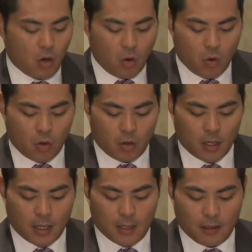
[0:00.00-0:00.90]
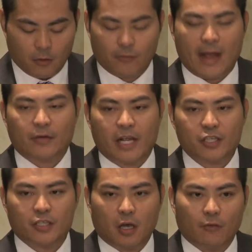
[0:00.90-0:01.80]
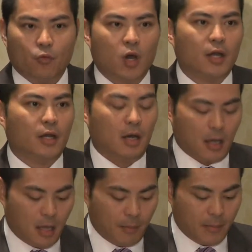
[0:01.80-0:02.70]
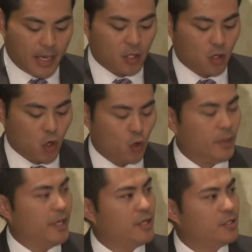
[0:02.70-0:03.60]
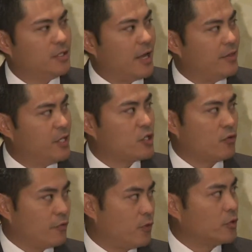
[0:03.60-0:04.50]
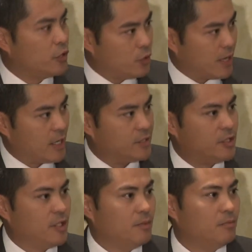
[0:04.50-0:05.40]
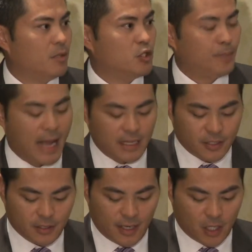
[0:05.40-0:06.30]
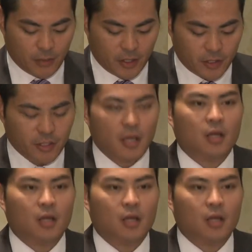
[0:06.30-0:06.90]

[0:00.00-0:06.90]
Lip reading: or foundation of what a medical home is, and these are referred to as the must-pass elements.